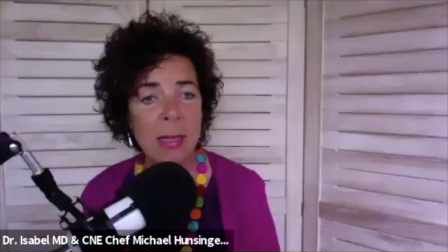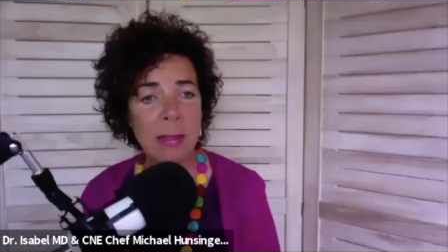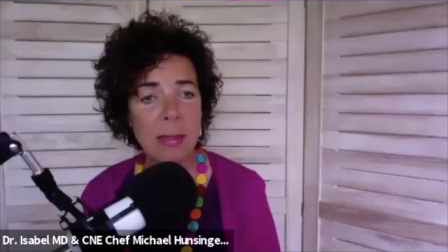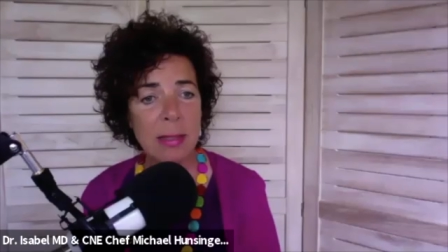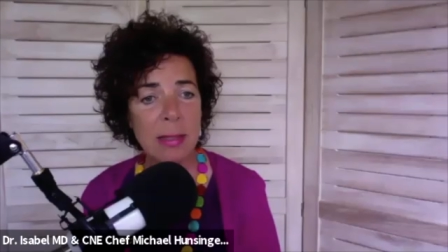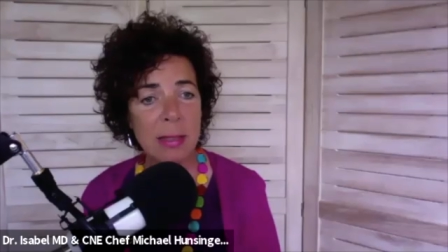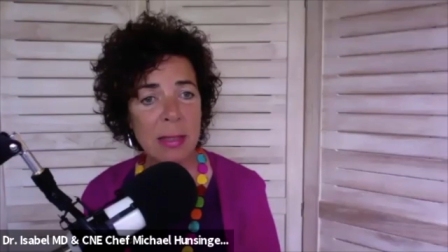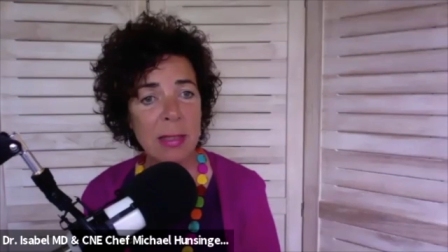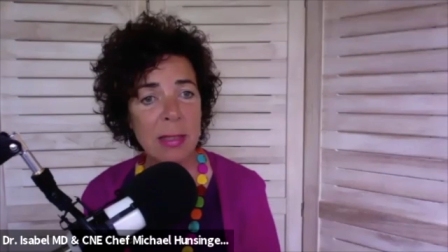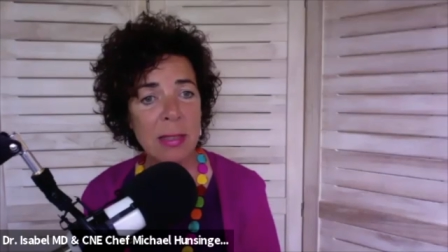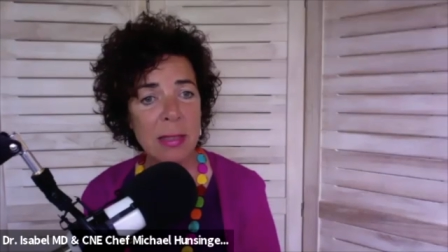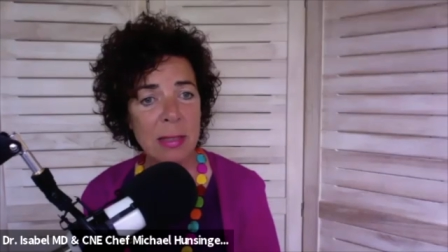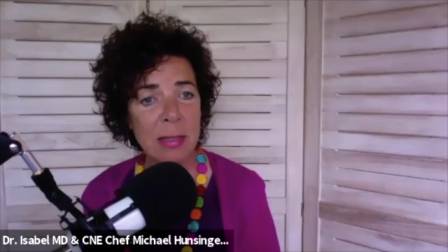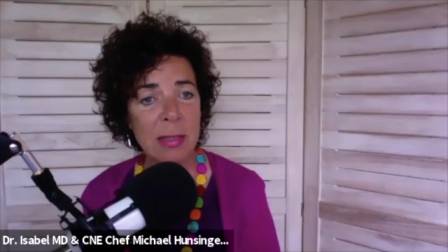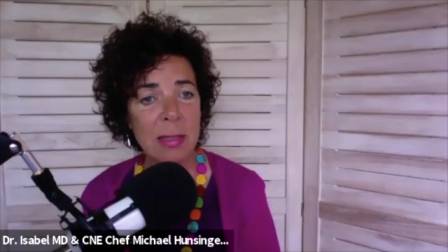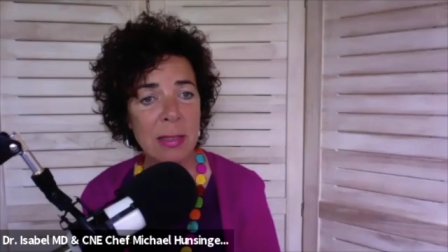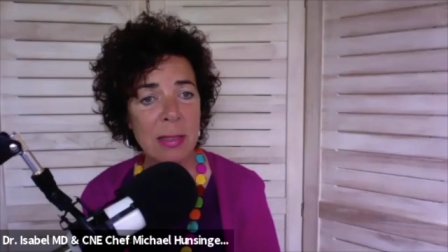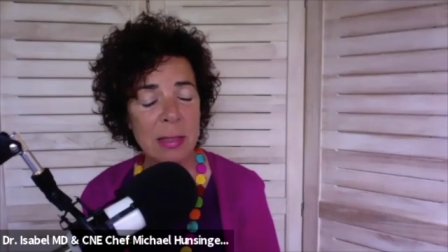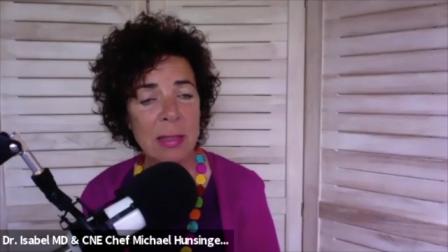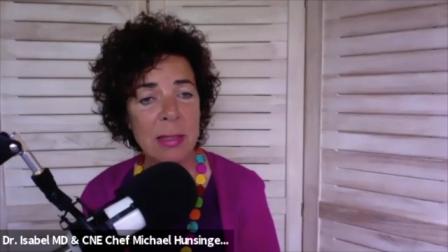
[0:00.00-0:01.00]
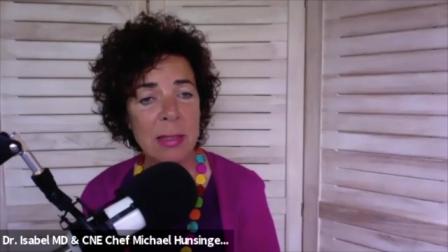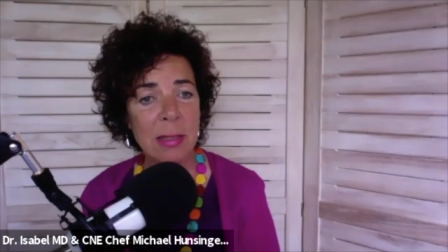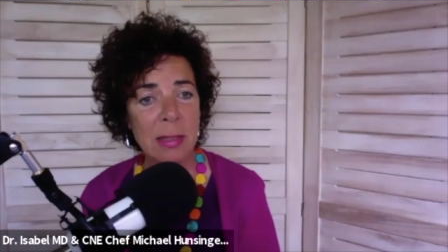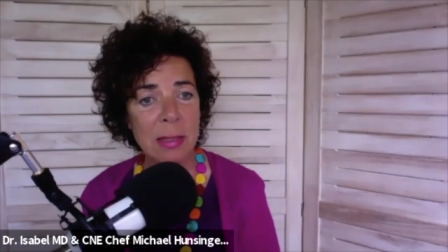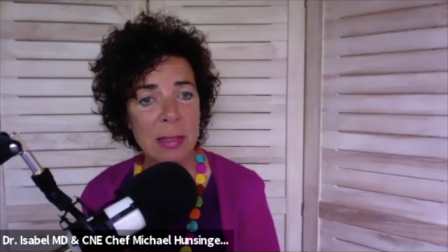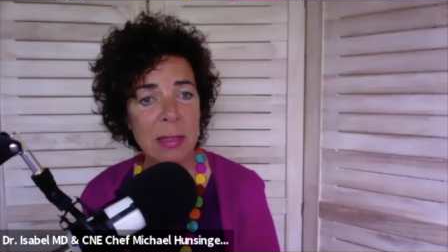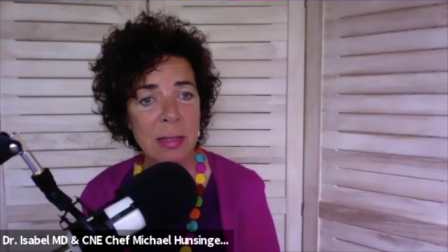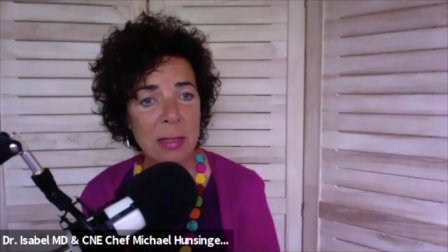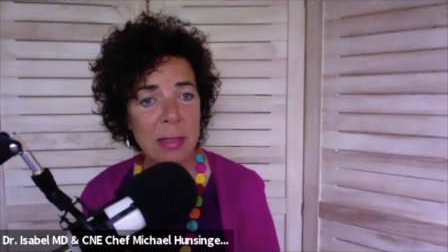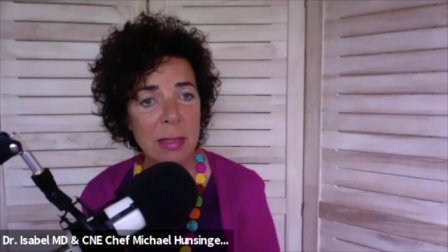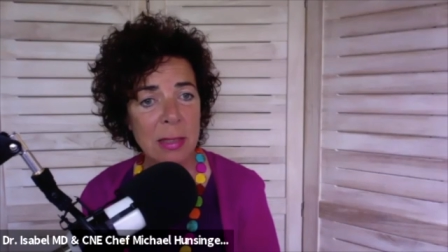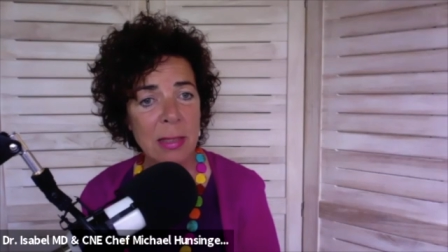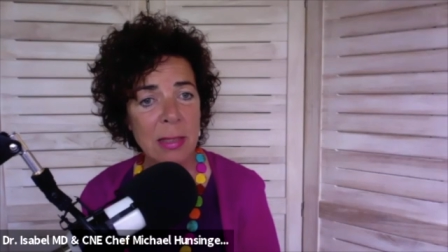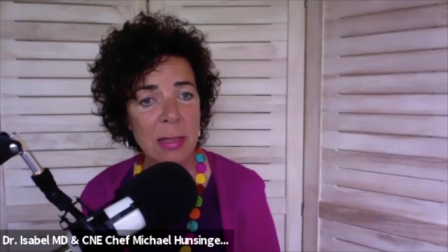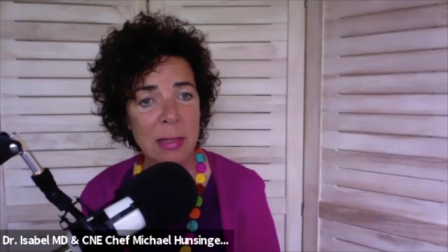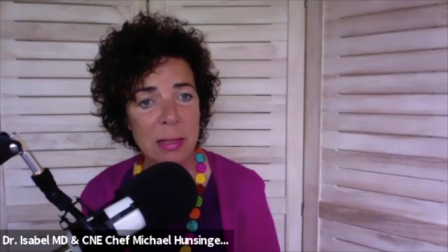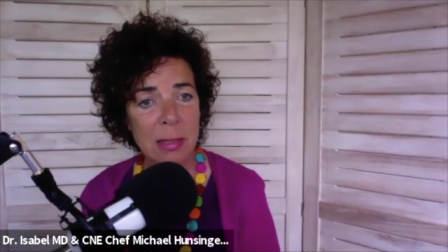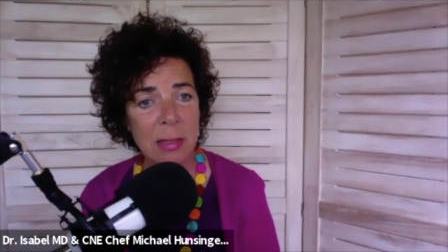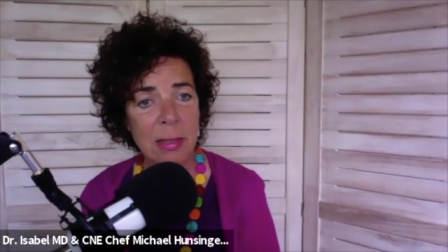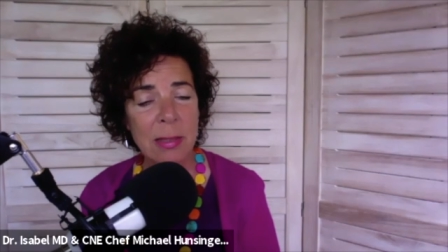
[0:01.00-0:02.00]
it be okay. Yeah.
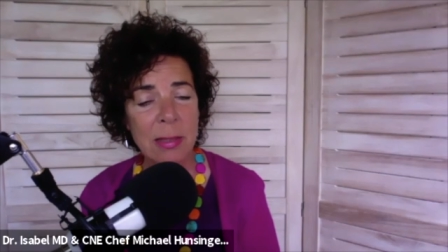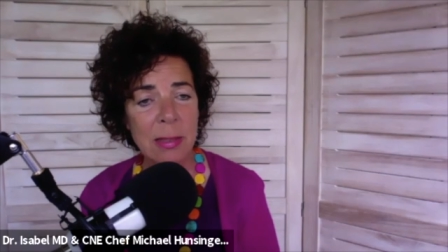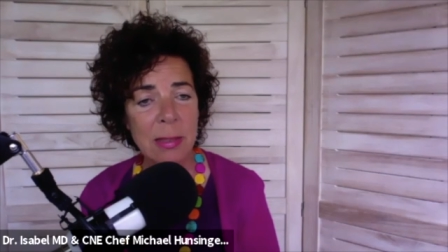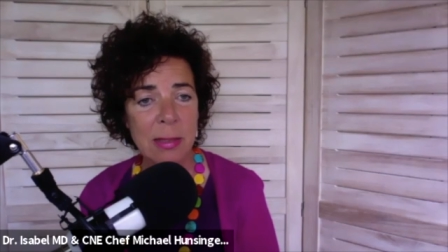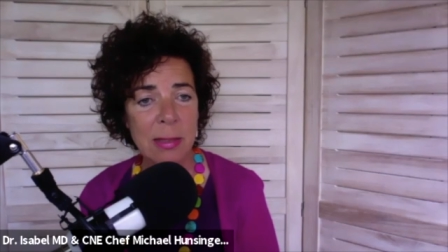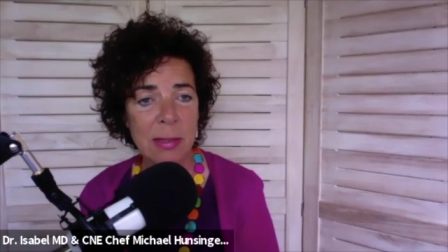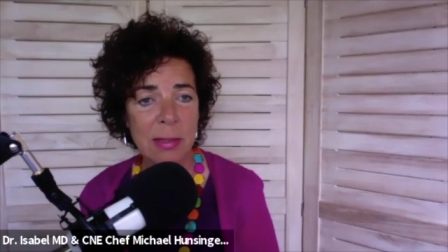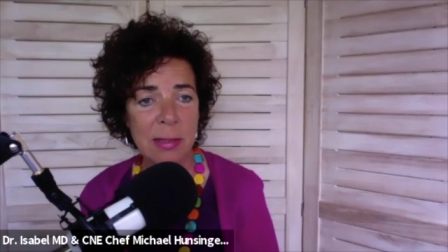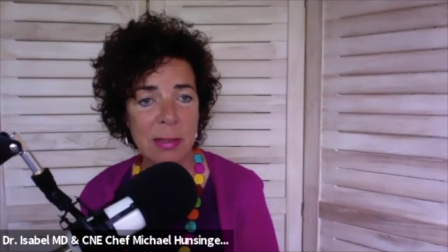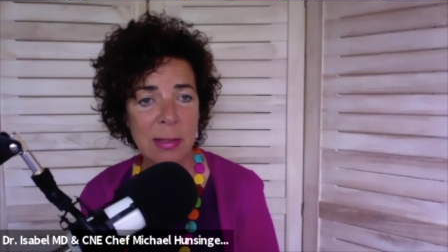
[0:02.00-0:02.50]
But we're so